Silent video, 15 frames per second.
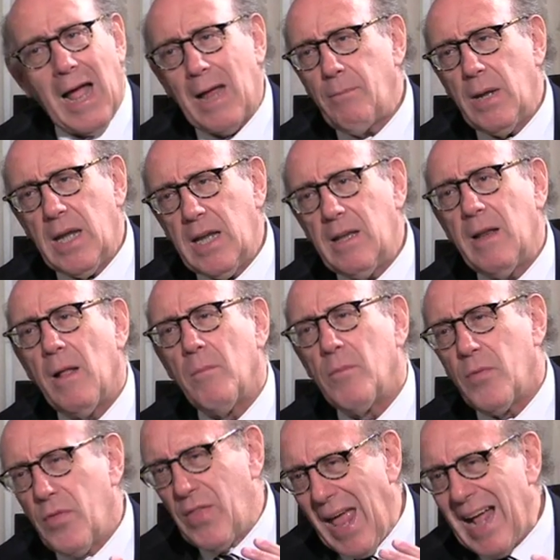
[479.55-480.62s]
I mean,
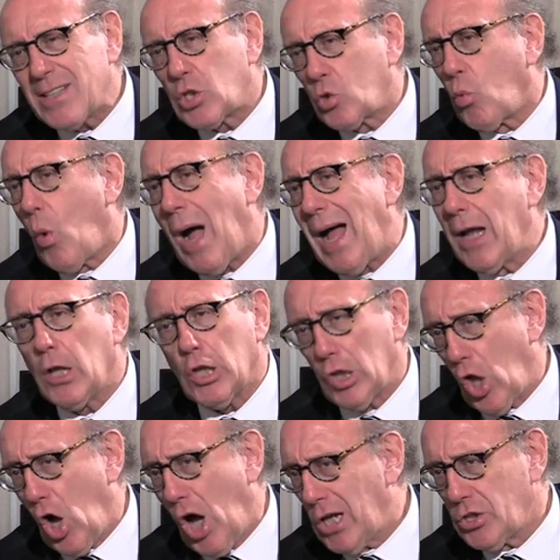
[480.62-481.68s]
that's why a
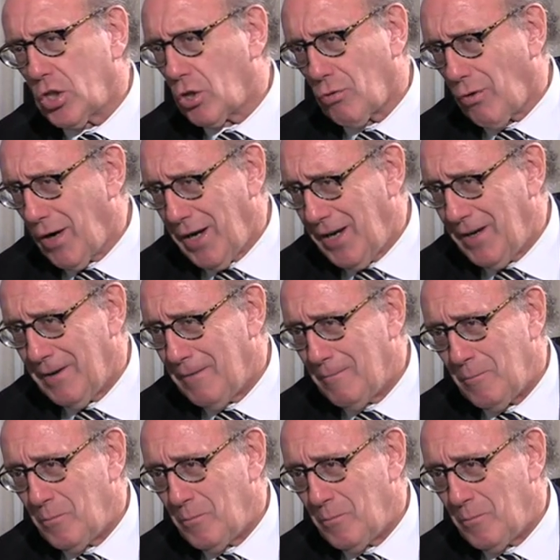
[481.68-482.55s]
law degree